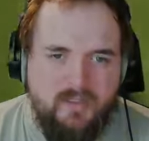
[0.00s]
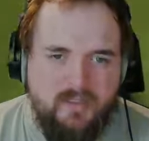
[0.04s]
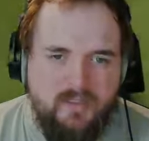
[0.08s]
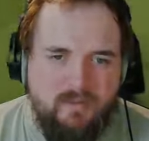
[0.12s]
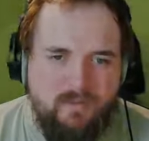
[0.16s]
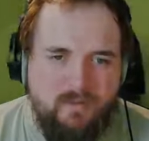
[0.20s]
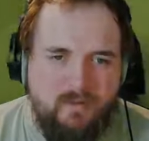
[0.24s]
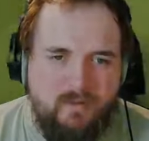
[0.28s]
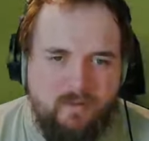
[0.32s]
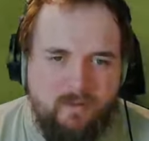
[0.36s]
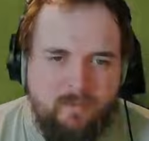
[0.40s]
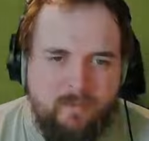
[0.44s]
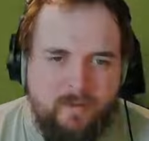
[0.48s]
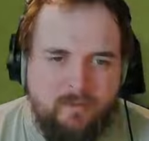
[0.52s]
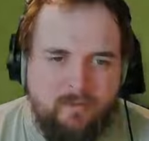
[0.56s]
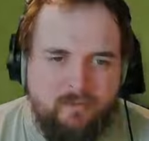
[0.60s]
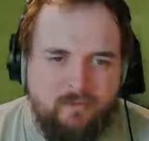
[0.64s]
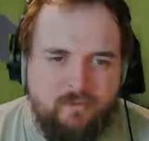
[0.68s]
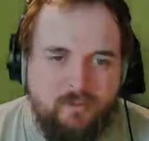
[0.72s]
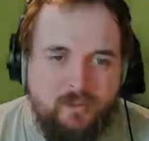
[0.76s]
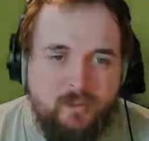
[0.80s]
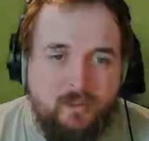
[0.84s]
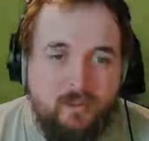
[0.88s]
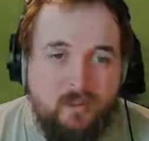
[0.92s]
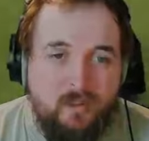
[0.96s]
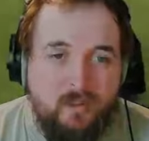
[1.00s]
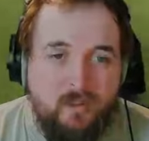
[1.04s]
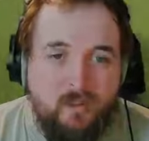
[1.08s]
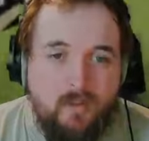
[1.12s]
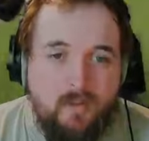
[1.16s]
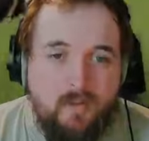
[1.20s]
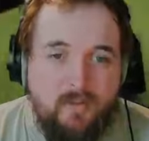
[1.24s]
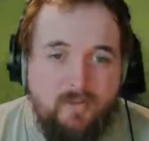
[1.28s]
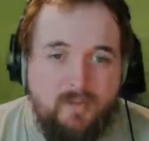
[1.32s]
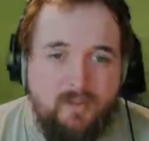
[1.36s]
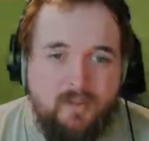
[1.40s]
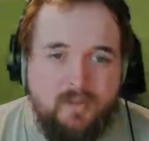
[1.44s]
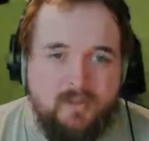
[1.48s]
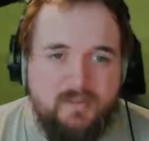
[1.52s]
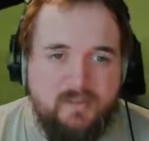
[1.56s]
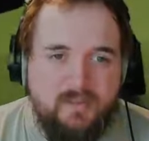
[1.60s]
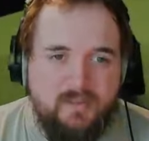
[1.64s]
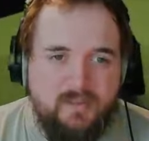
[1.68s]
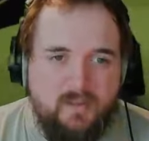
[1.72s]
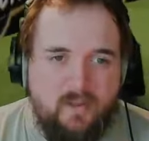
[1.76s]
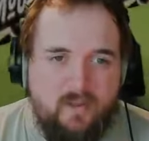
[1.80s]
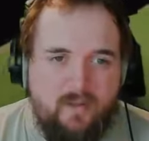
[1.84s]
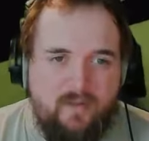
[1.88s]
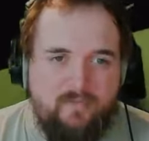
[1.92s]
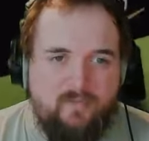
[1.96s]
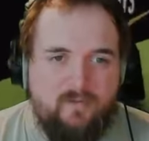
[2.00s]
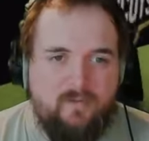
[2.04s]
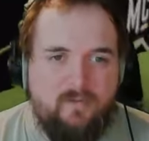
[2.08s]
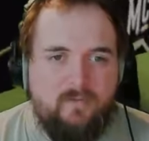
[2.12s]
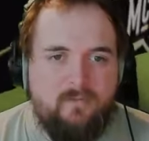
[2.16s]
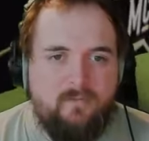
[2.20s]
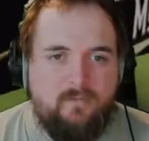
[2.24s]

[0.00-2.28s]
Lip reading: to be on the boundary. That's the sight of it.